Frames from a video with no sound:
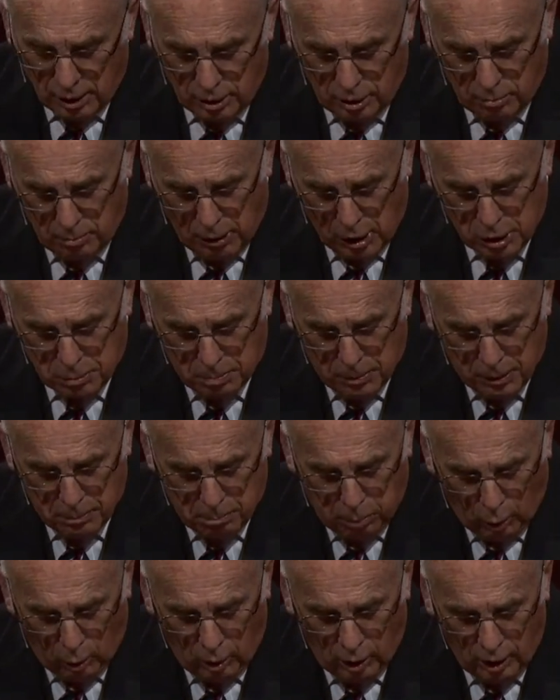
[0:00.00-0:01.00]
You must be
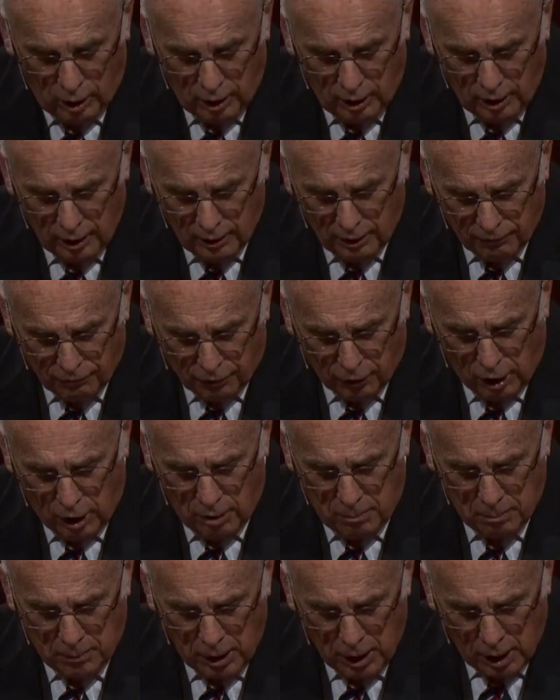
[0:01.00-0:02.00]
born
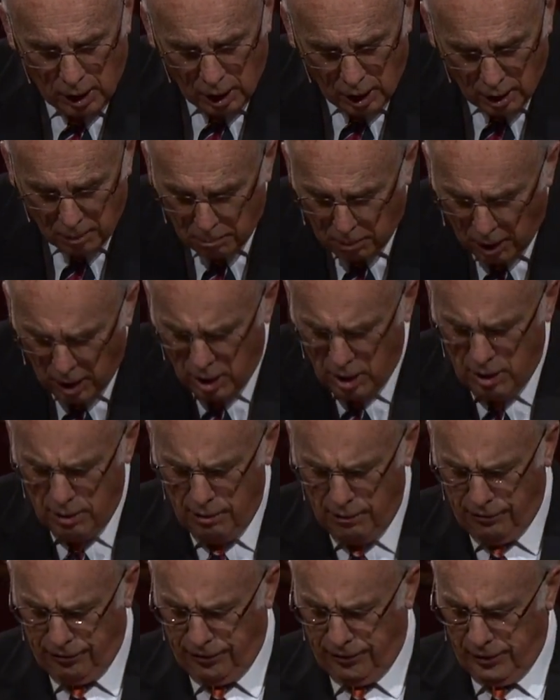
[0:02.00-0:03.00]
from
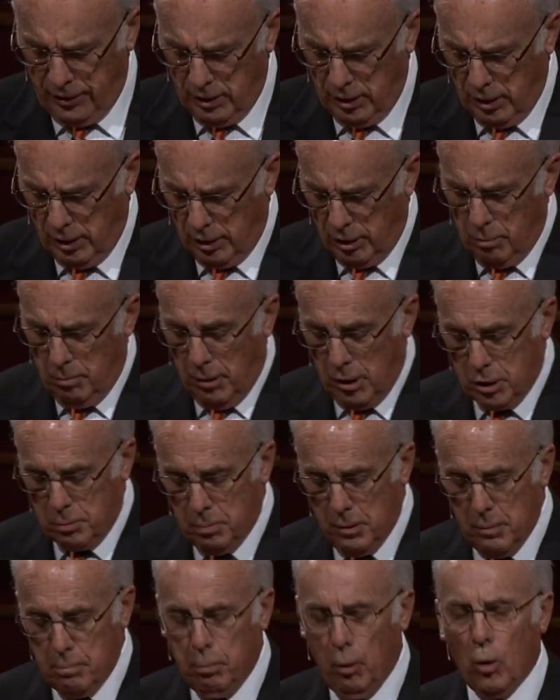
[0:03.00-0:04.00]
above. You
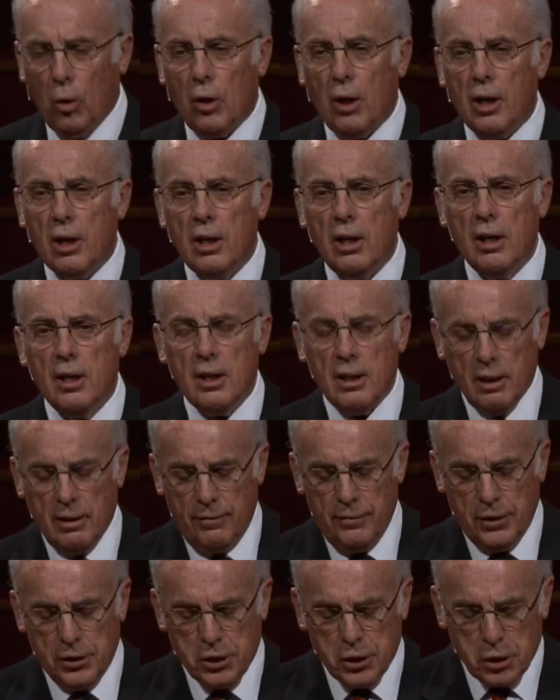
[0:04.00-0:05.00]
must be born
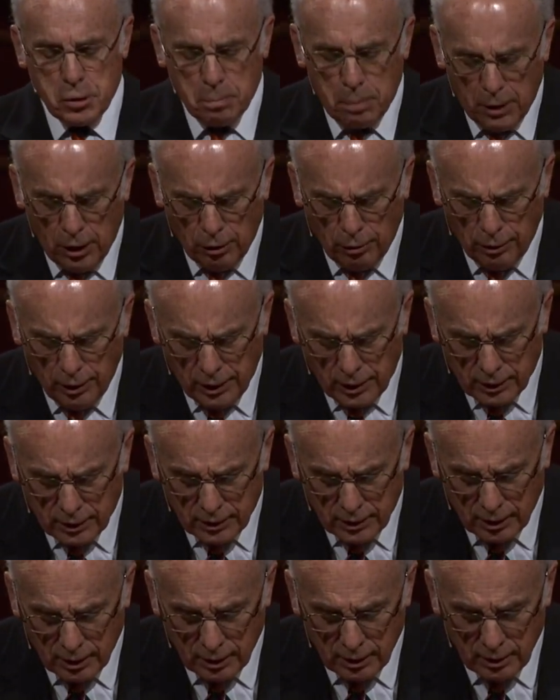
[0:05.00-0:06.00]
of the
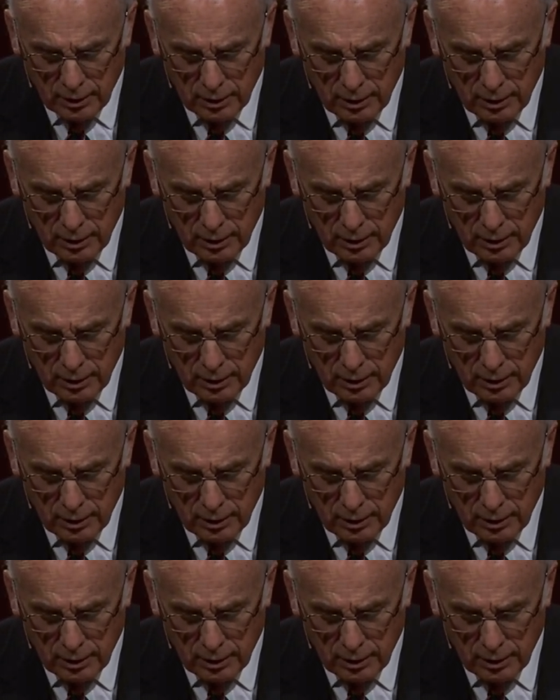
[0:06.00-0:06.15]
Spirit.